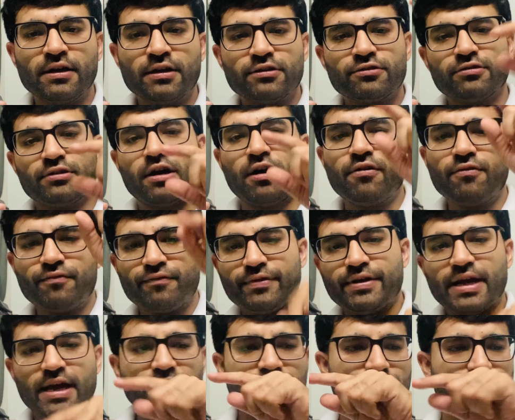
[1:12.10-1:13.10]
So now
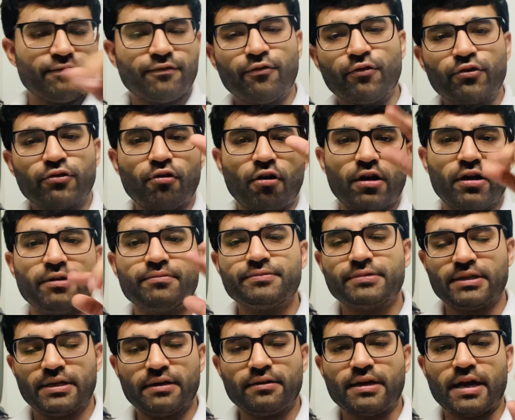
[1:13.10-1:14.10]
we have four
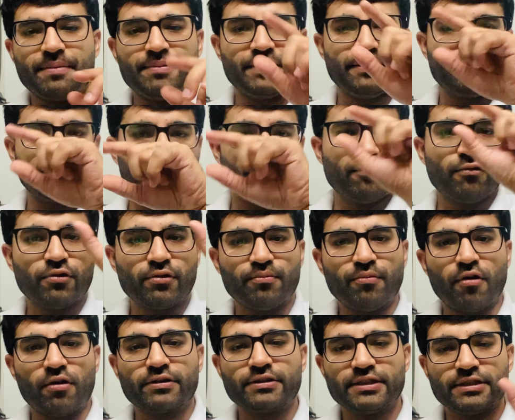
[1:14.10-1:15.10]
columns here. I mean, four
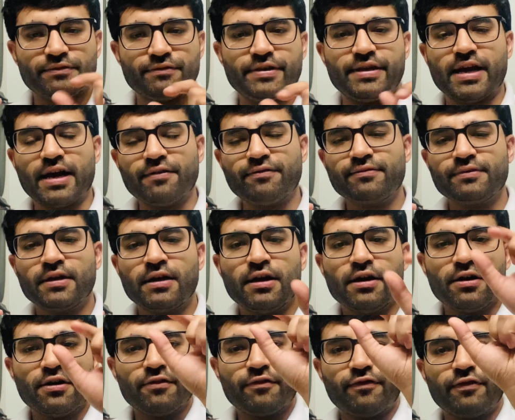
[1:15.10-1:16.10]
boxes we have.
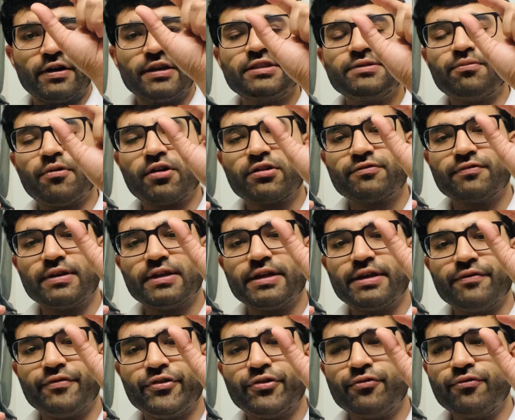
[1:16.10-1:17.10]
First box will
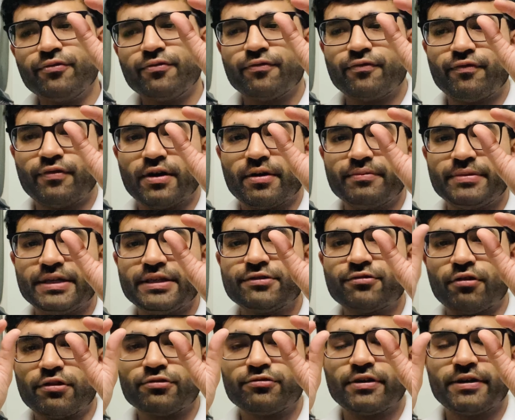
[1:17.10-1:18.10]
give you firm A is
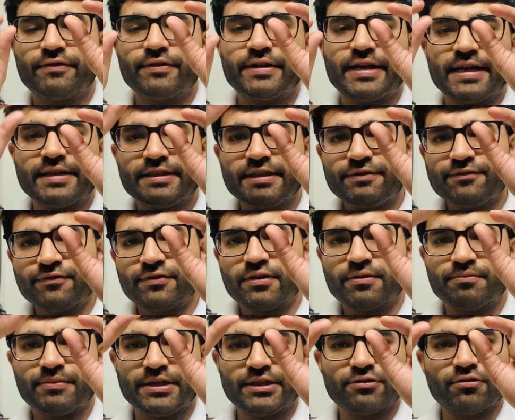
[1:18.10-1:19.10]
also advertising,
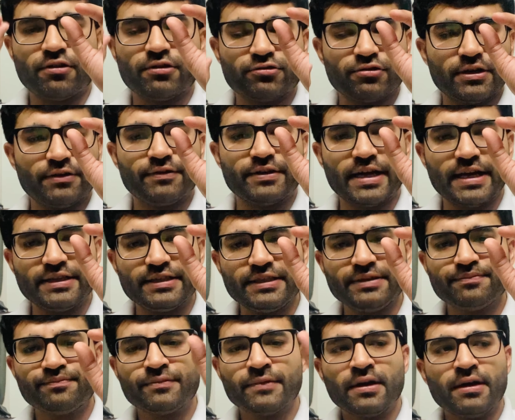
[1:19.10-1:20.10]
firm B is also
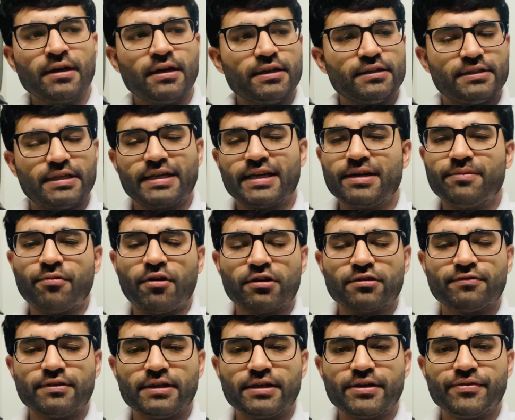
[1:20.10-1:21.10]
advertising. Second
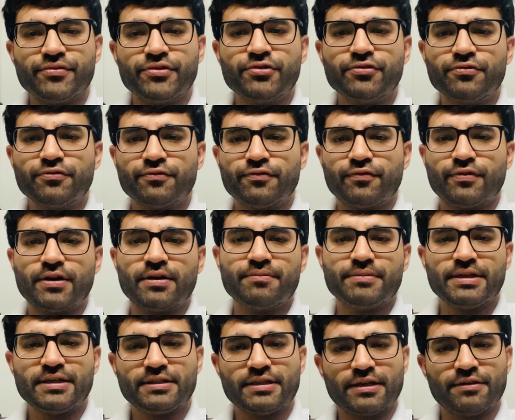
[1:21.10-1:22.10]
box will give you firm
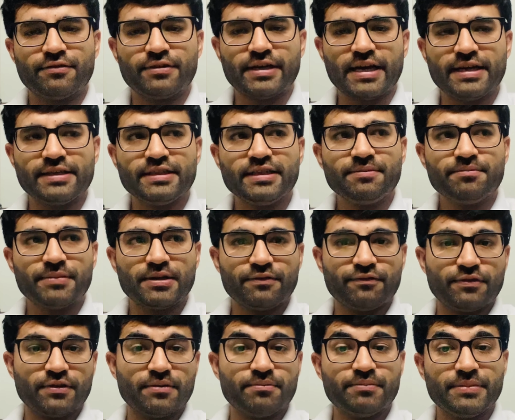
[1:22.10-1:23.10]
A is advertising, but
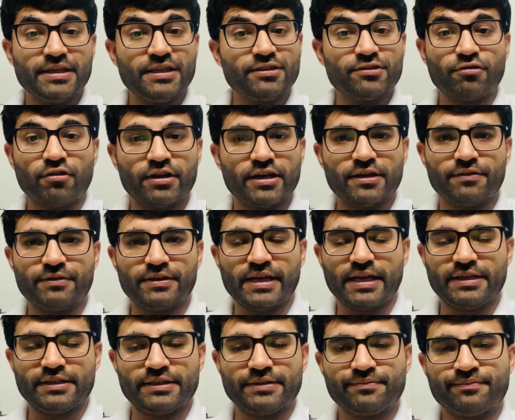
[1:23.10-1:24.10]
firm B is not
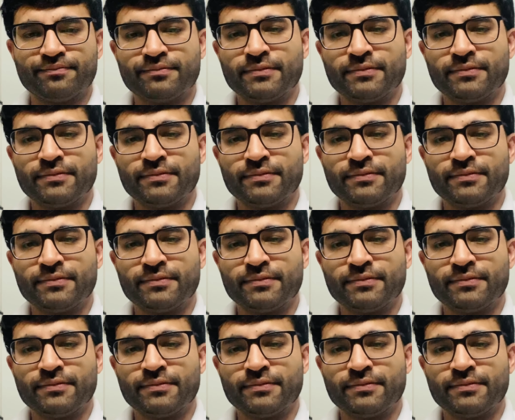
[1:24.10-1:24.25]
advertising.